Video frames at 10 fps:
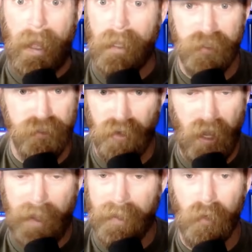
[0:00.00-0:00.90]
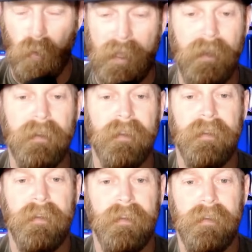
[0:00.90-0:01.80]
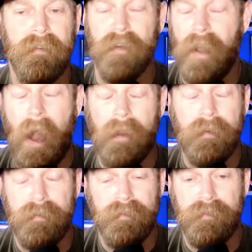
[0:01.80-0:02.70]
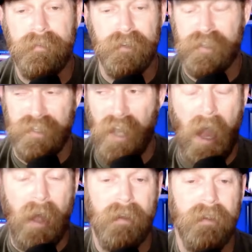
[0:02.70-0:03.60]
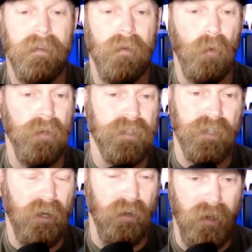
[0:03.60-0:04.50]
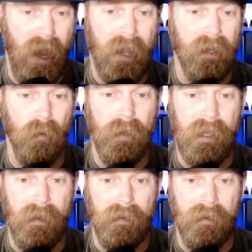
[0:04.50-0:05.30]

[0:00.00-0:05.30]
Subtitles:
because you're not going to win. You're not. You're just not. When you start, you're not going to win.